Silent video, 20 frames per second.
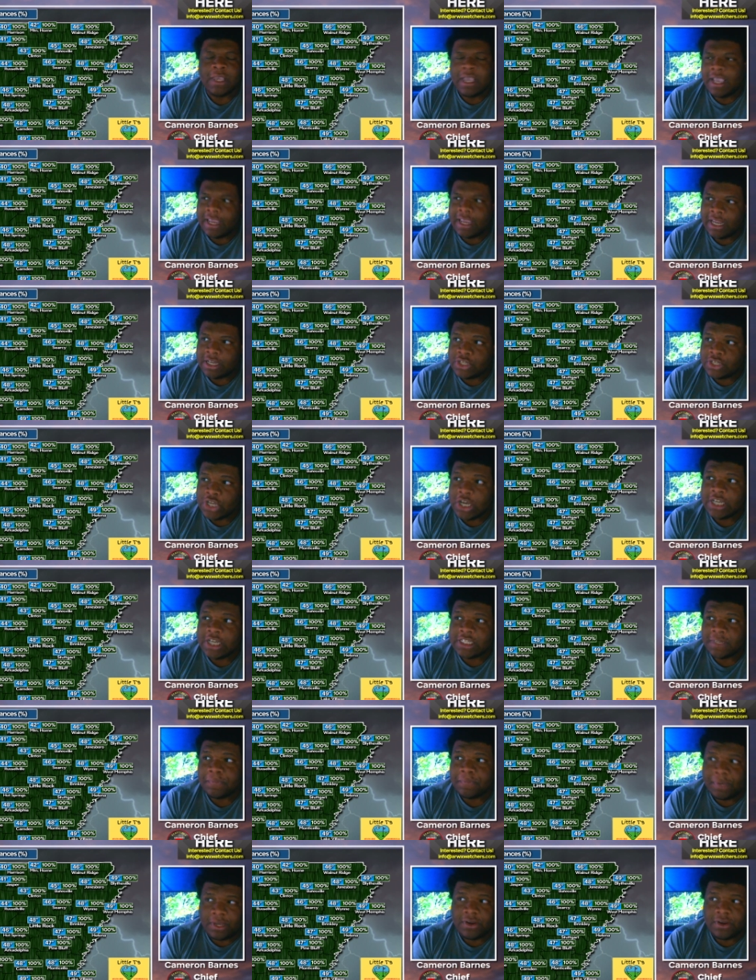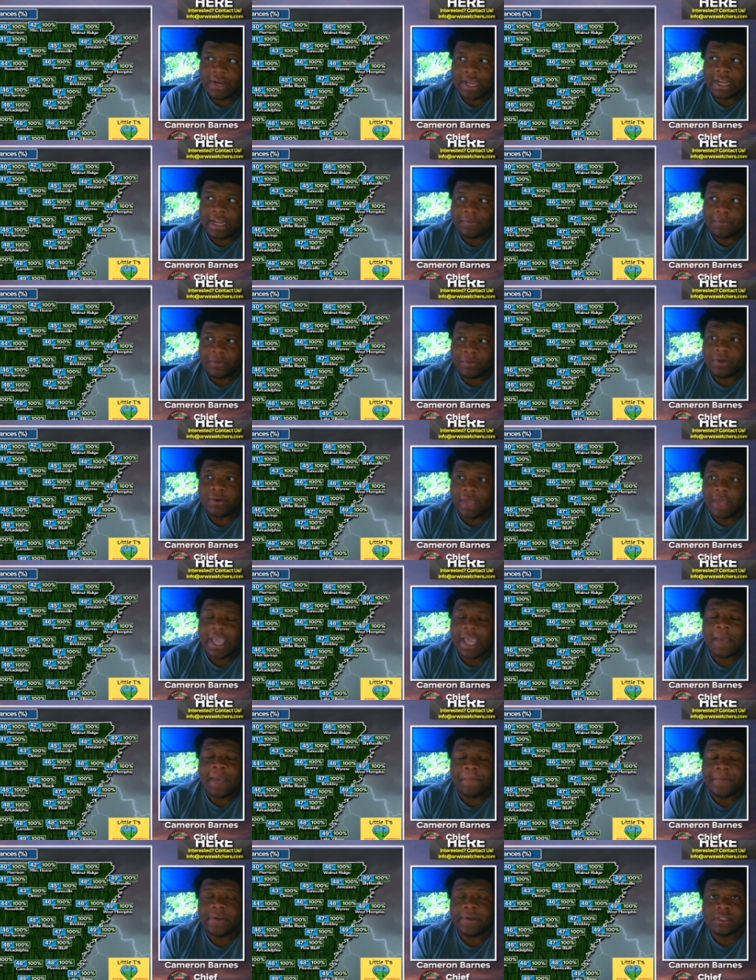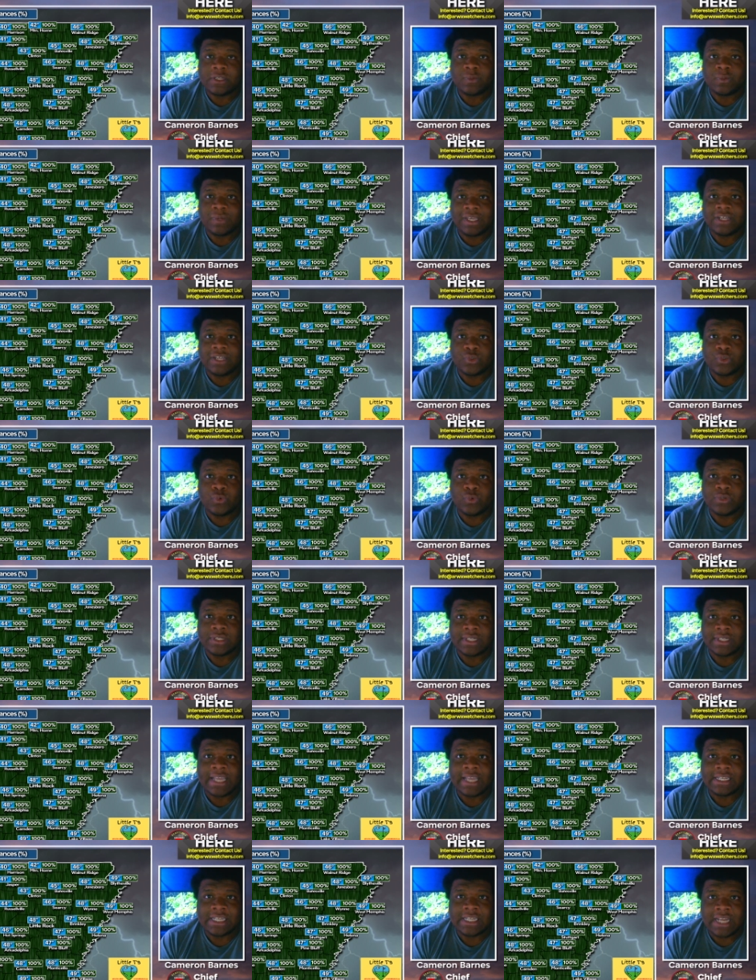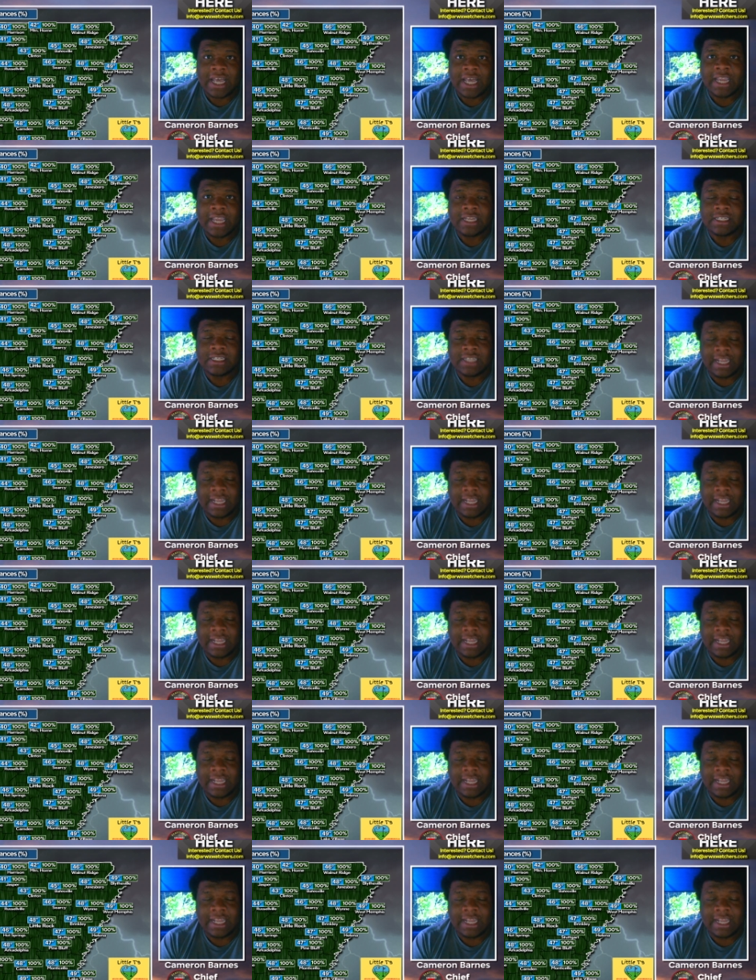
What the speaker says: And it does appear that that will happen as we get towards late tonight,